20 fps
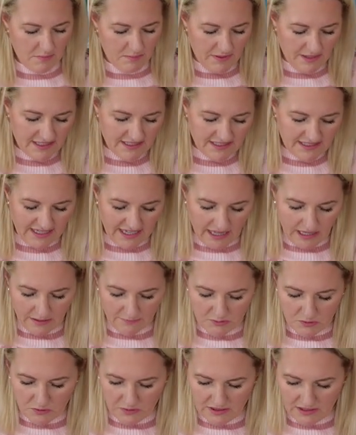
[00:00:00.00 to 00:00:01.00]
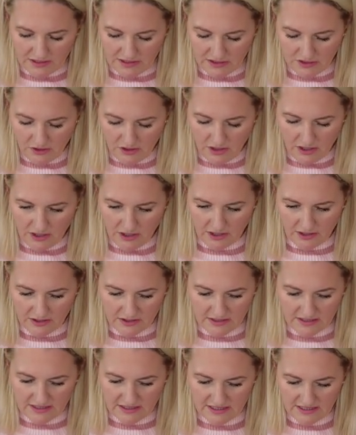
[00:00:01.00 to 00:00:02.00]
big scallops with the little
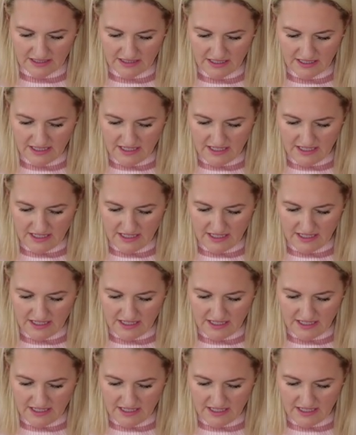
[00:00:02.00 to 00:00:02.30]
hearts.